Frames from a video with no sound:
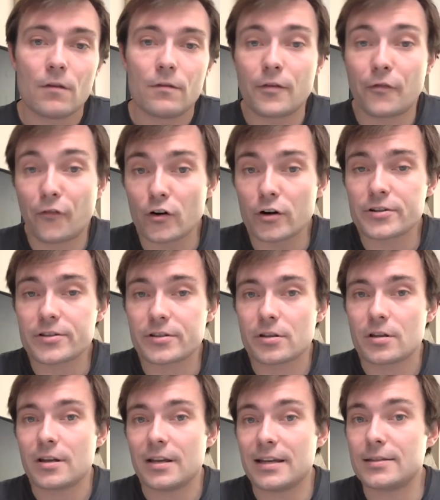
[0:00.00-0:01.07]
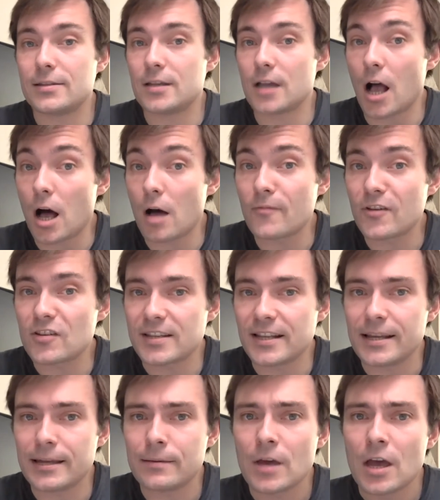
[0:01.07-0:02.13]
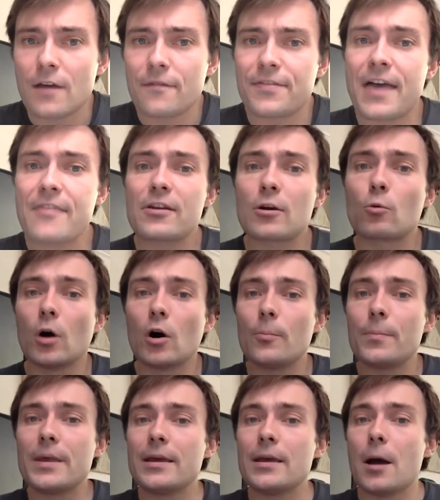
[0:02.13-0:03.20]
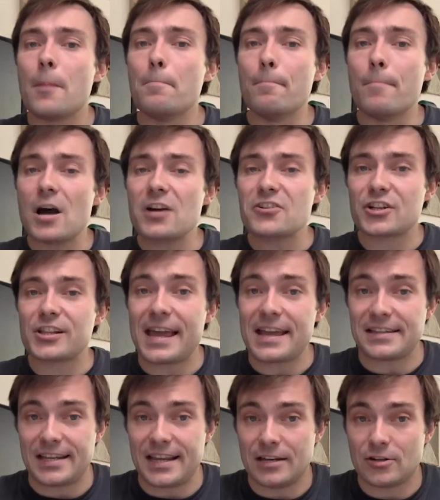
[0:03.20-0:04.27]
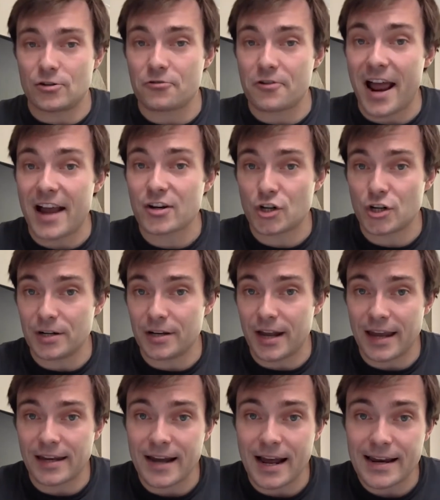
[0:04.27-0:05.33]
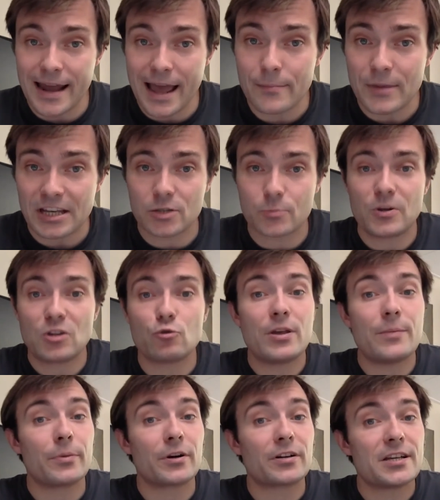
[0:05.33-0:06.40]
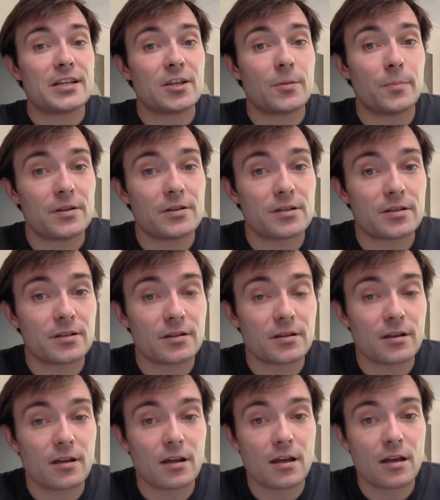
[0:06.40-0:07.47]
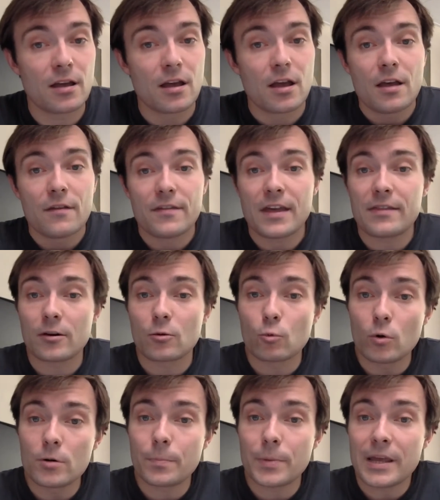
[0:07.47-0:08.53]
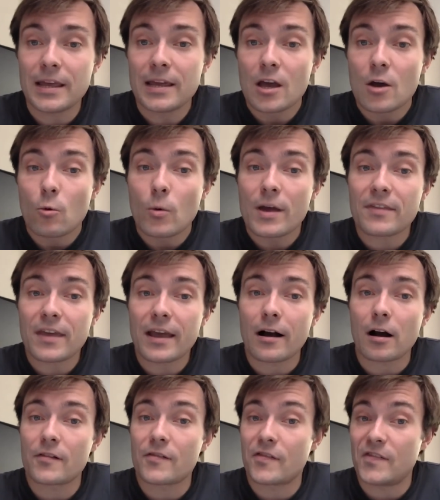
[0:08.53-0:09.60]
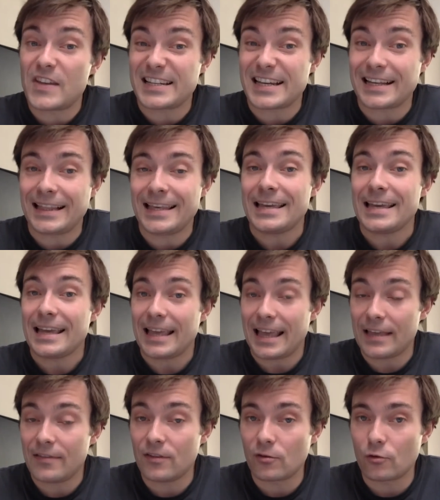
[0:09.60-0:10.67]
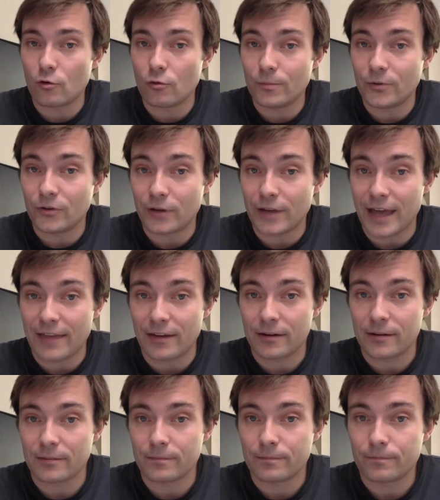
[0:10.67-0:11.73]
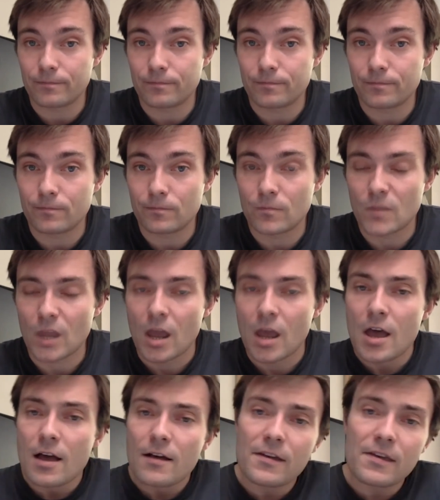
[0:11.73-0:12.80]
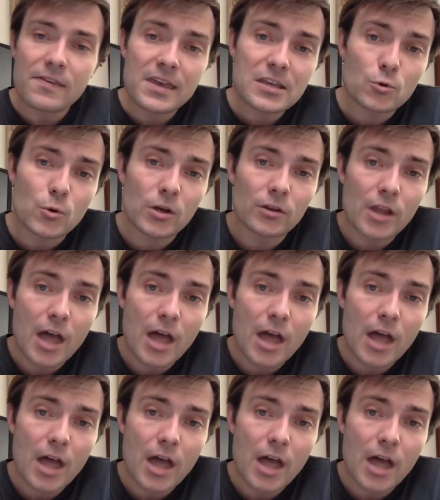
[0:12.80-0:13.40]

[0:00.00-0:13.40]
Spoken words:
The first is obviously that there will be much less interaction and dynamics between participants than there would be when they are physically in the room together. This will